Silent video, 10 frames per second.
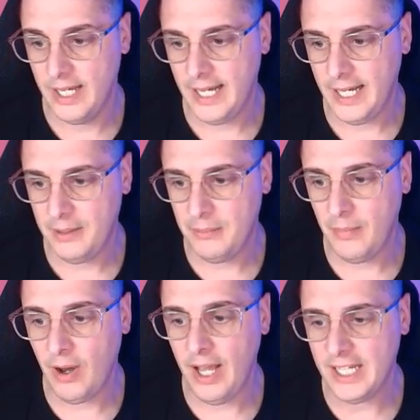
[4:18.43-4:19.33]
I
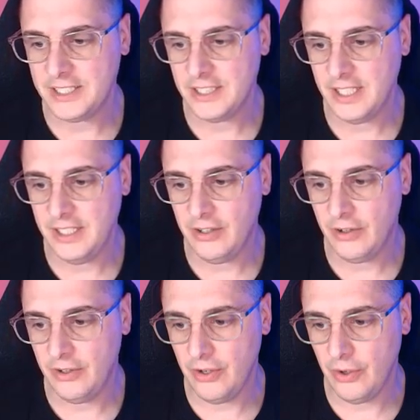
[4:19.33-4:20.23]
actually
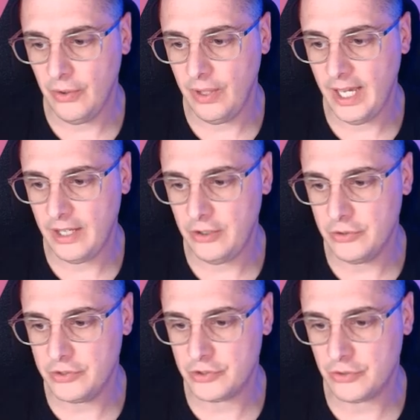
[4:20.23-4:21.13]
don't know how you
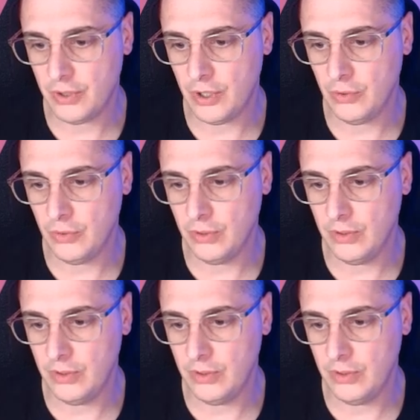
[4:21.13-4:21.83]
scroll